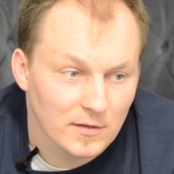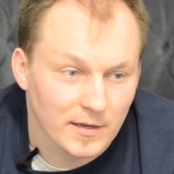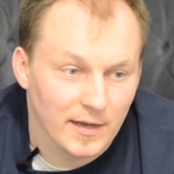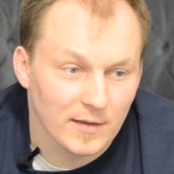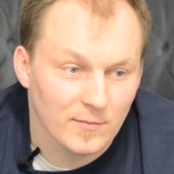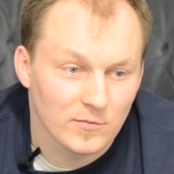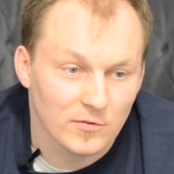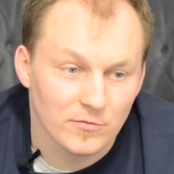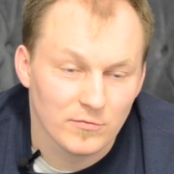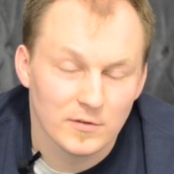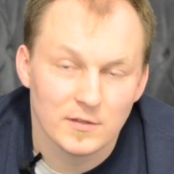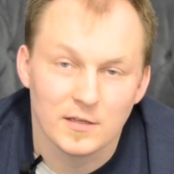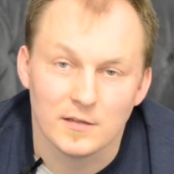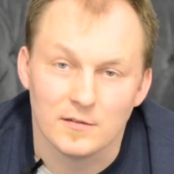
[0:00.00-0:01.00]
came to
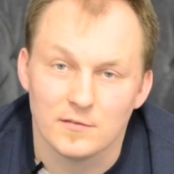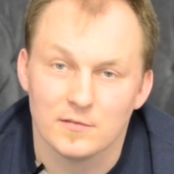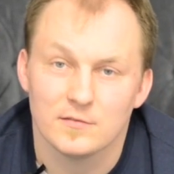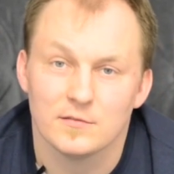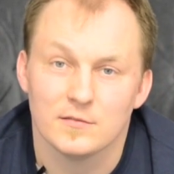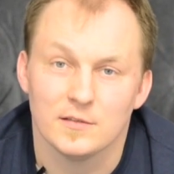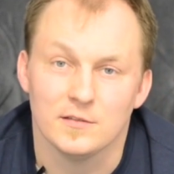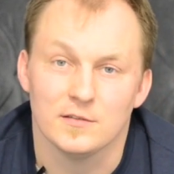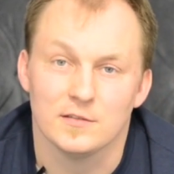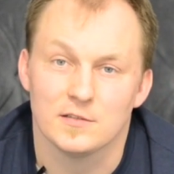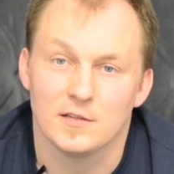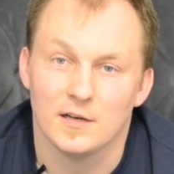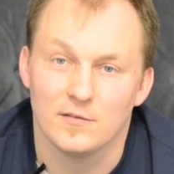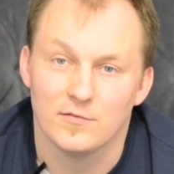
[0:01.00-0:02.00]
an end in
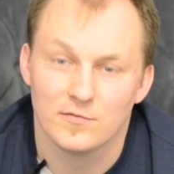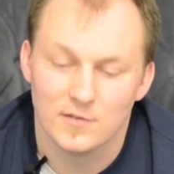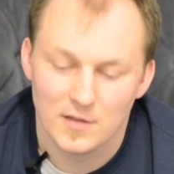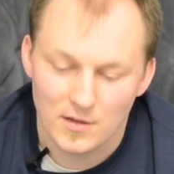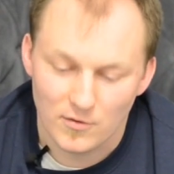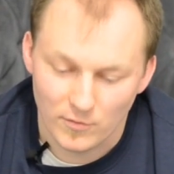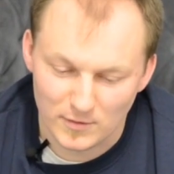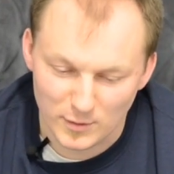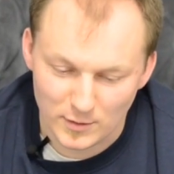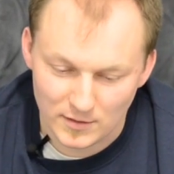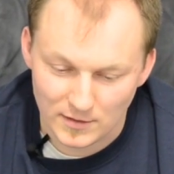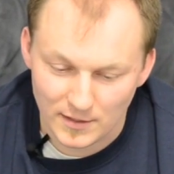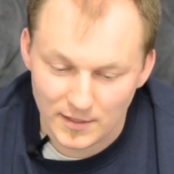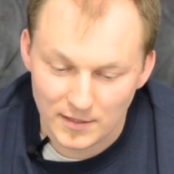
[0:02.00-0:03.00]
his life when
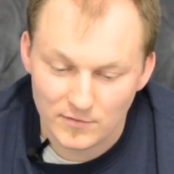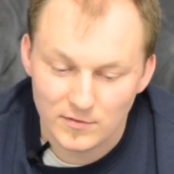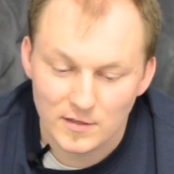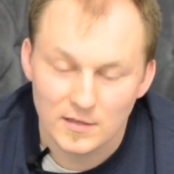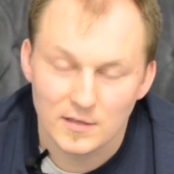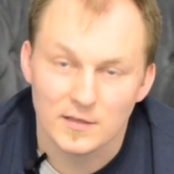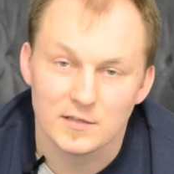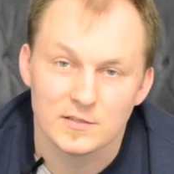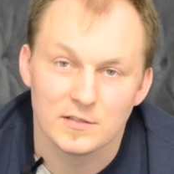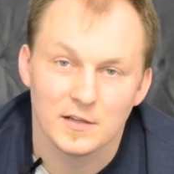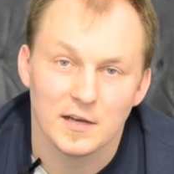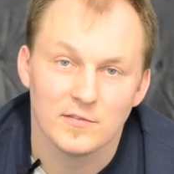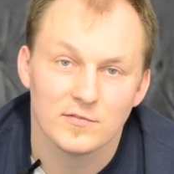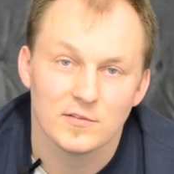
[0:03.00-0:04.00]
he gave his
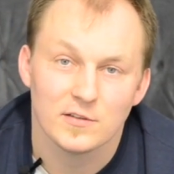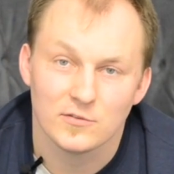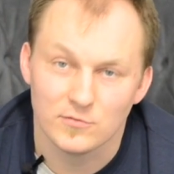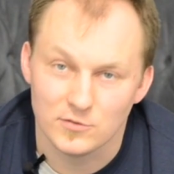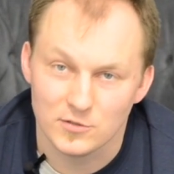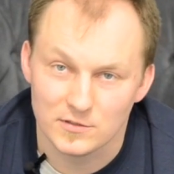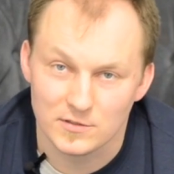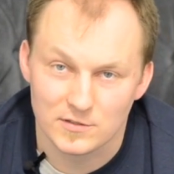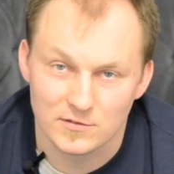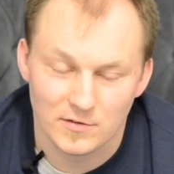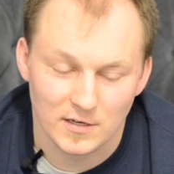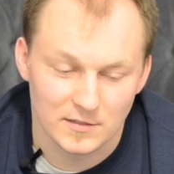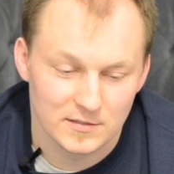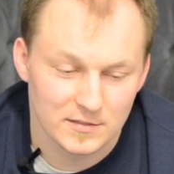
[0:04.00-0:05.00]
life to Jesus
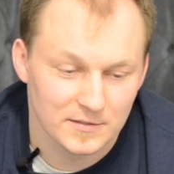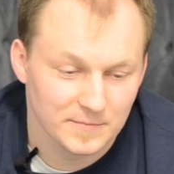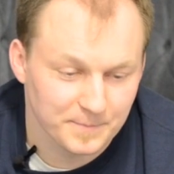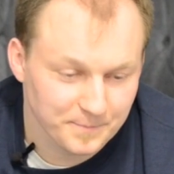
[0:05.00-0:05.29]
Christ.